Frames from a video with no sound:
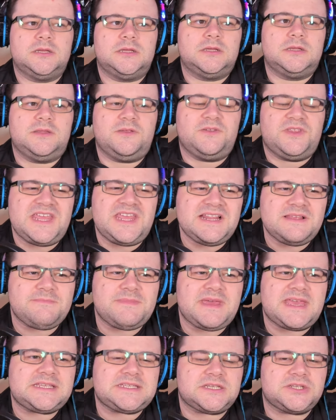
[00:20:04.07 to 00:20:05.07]
The thing that
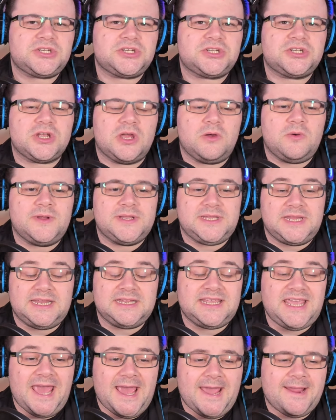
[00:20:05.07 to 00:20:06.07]
makes a show
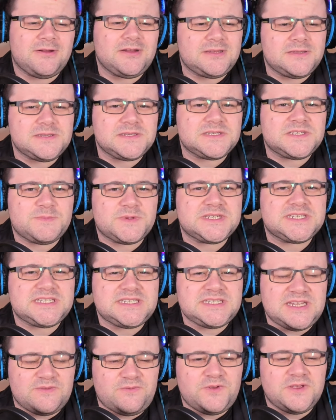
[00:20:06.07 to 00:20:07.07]
and characters
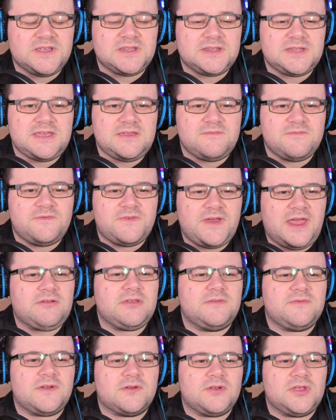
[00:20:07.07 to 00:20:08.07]
specifically
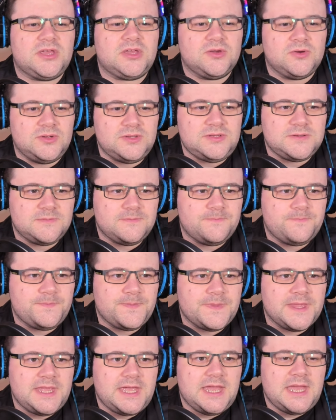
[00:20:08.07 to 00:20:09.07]
very, very good
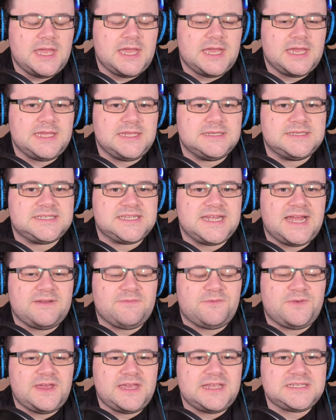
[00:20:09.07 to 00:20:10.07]
is that
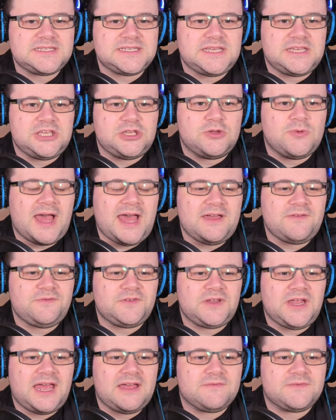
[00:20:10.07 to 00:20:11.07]
firstly, you have
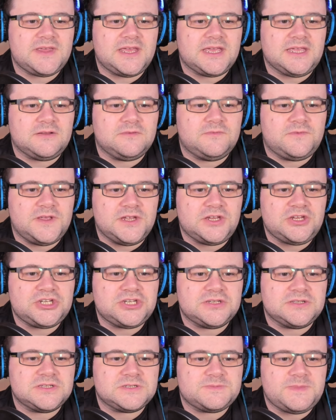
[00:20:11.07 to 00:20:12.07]
to have their
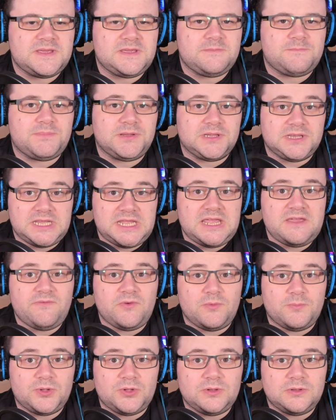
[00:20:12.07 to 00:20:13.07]
convictions be
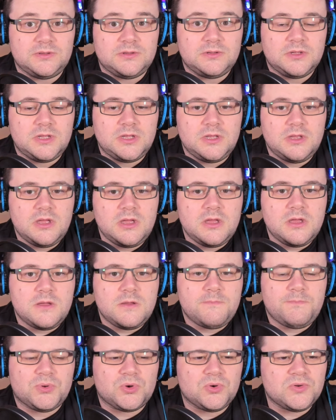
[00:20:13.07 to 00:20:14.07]
believable,
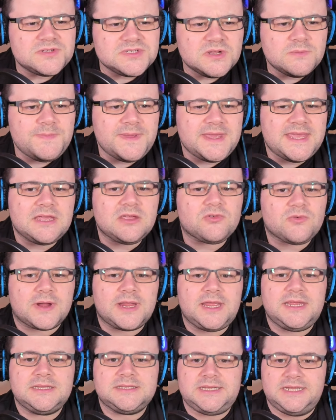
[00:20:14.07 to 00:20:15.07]
but also be
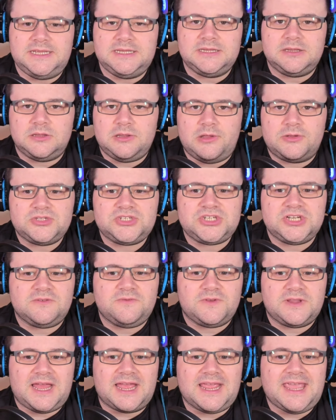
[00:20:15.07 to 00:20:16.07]
ingrained in logic
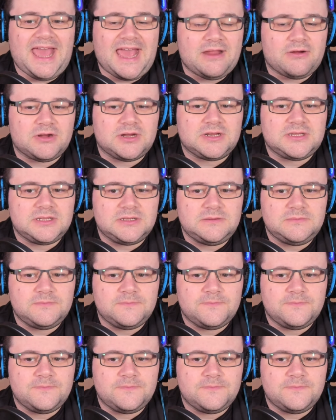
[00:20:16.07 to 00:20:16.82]
for that character.